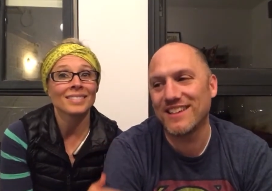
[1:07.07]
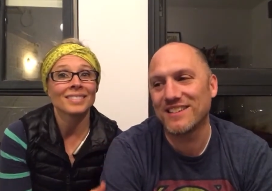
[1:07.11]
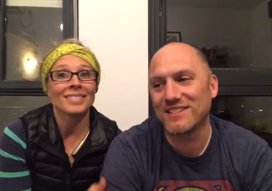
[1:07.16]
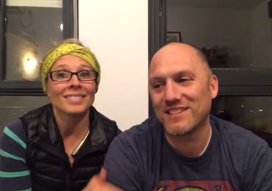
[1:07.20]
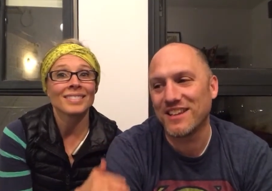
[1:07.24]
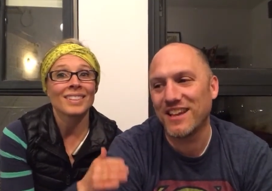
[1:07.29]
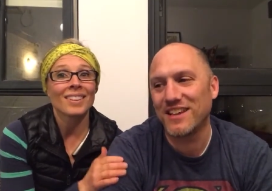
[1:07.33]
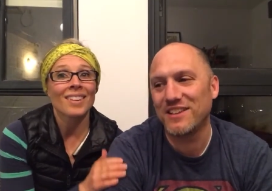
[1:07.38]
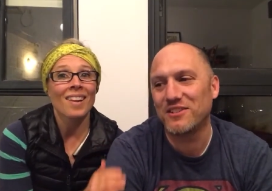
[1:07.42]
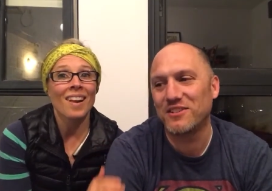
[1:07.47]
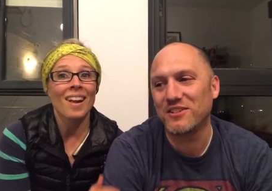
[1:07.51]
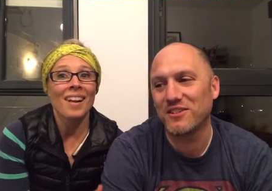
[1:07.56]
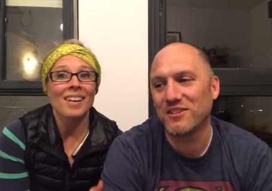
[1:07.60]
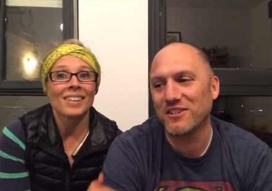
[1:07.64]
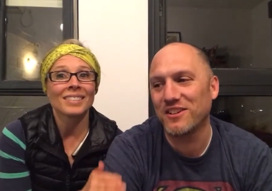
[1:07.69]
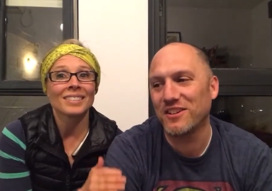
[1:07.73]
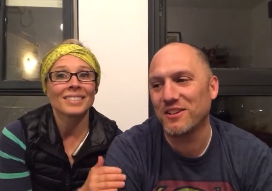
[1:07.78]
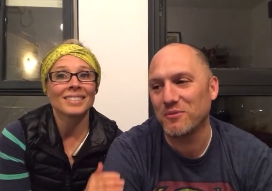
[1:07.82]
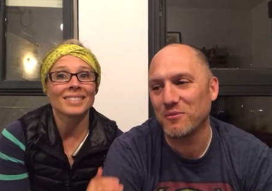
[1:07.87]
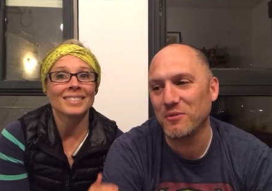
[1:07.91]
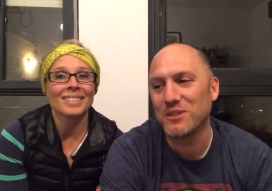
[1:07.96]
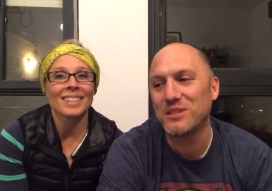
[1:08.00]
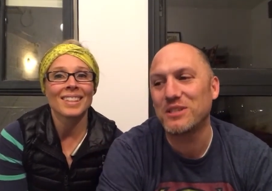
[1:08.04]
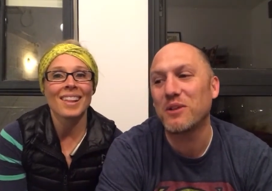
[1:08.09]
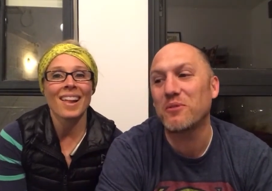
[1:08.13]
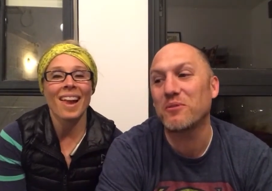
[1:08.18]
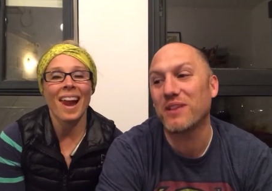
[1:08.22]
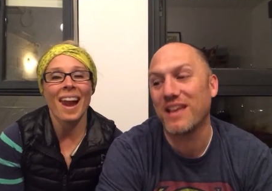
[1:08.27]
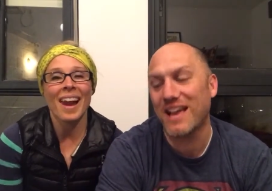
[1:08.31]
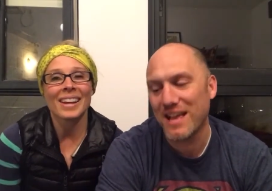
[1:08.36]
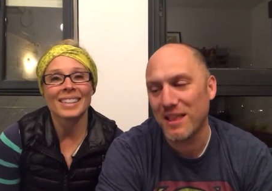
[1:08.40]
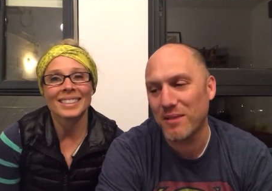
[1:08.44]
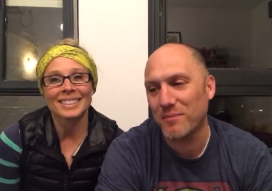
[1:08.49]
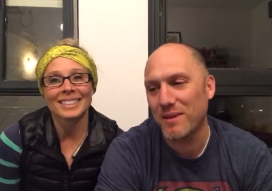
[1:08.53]
Speaker 1: yes, I turned. I wish I
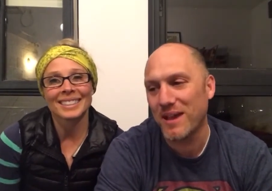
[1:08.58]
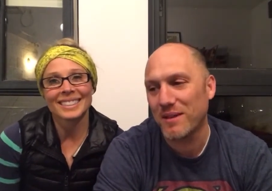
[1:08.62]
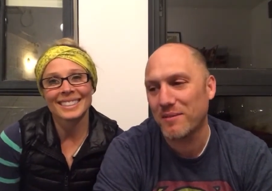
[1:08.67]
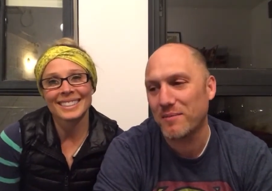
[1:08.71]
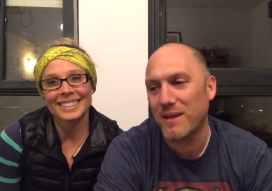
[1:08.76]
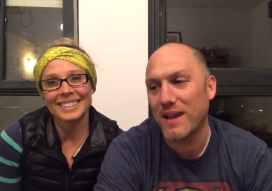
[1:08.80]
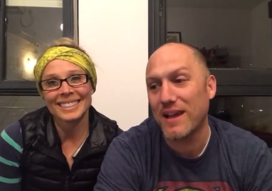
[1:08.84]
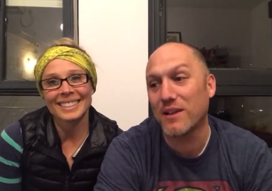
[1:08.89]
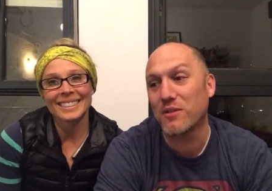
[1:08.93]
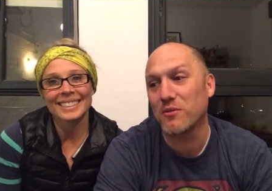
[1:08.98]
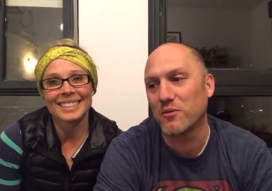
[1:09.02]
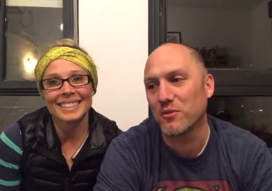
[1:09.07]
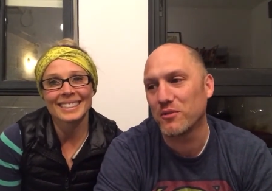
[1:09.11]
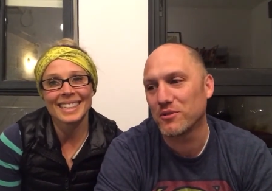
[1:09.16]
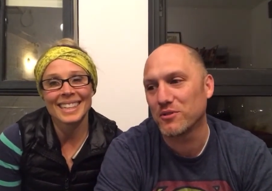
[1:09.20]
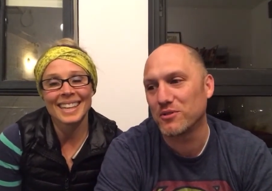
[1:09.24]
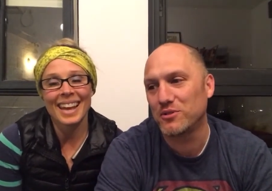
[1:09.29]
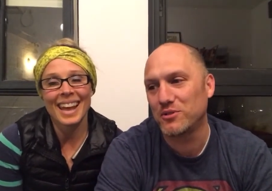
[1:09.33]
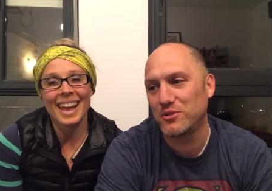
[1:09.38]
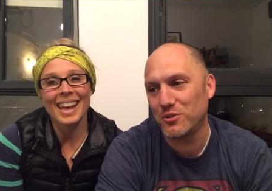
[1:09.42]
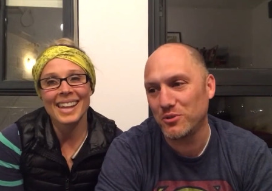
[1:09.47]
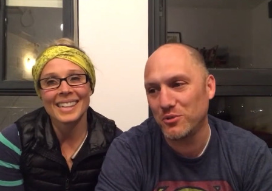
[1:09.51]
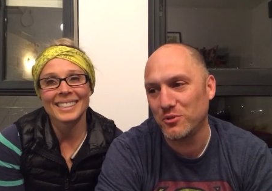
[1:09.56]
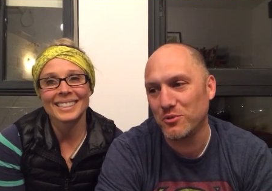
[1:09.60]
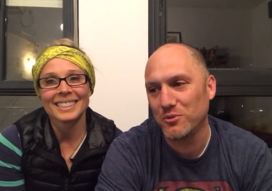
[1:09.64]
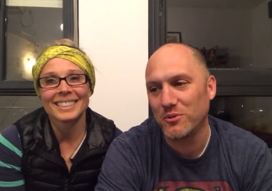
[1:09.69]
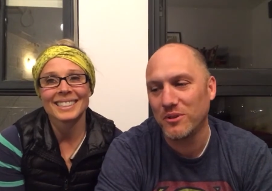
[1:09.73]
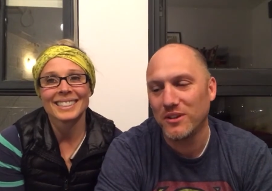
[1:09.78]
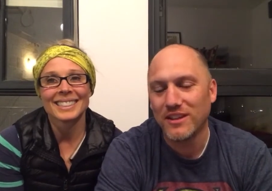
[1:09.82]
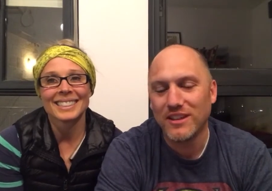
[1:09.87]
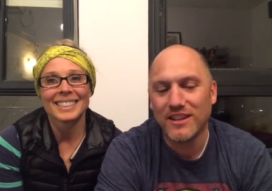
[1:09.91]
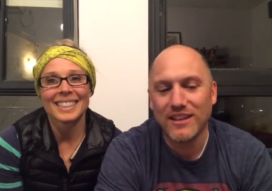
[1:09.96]
would have had a backpack or two.